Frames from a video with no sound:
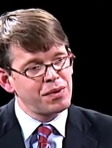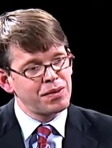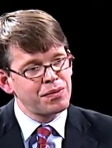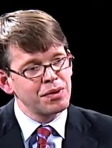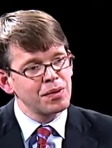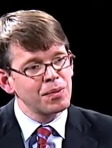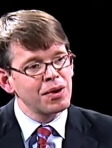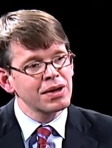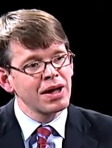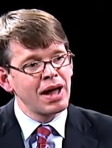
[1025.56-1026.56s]
through your
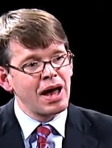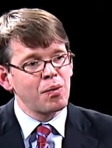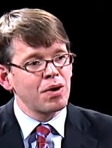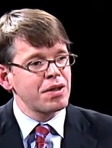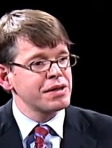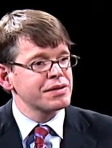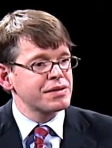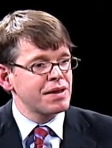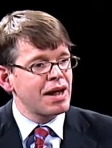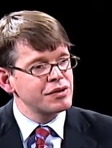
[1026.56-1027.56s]
book. And one of the things
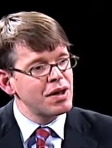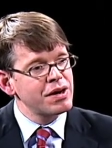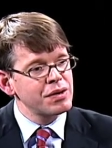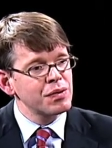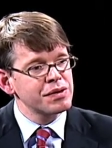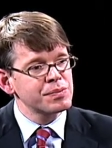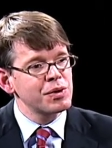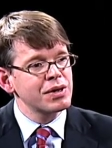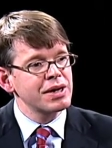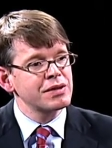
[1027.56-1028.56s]
that I try to do in this
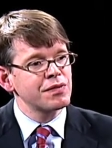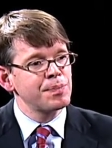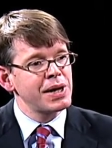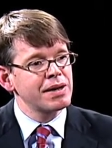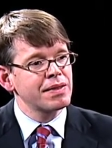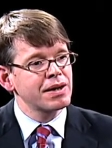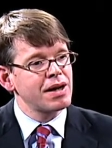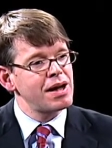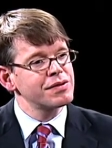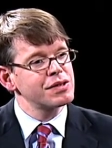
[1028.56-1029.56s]
book is make the
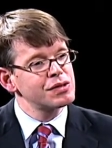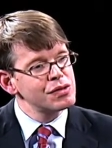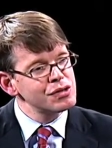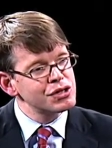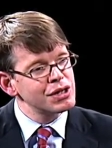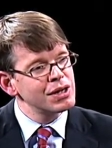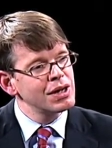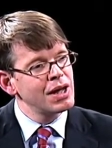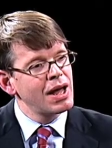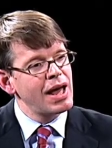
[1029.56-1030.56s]
Constitution
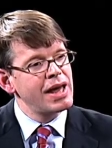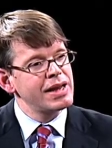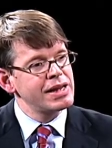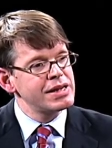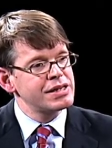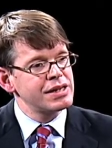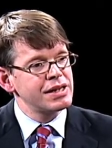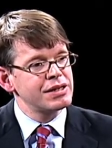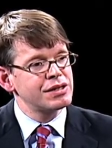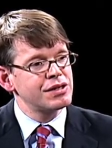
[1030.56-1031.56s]
an
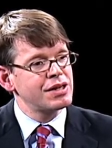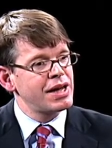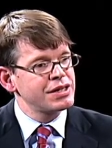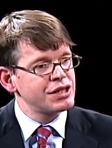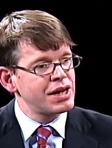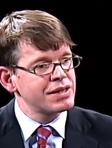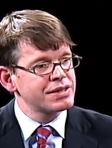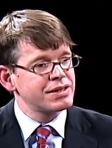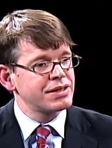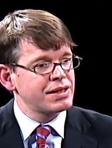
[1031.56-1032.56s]

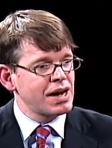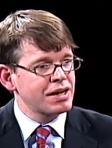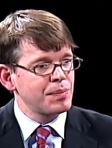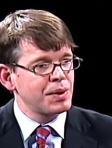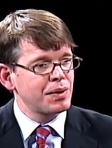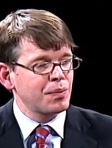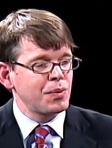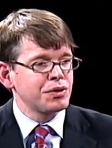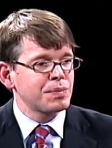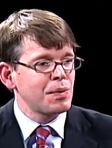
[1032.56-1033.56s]
easy-to-digest document. Like
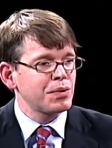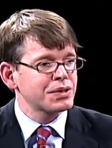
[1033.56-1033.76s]
most people will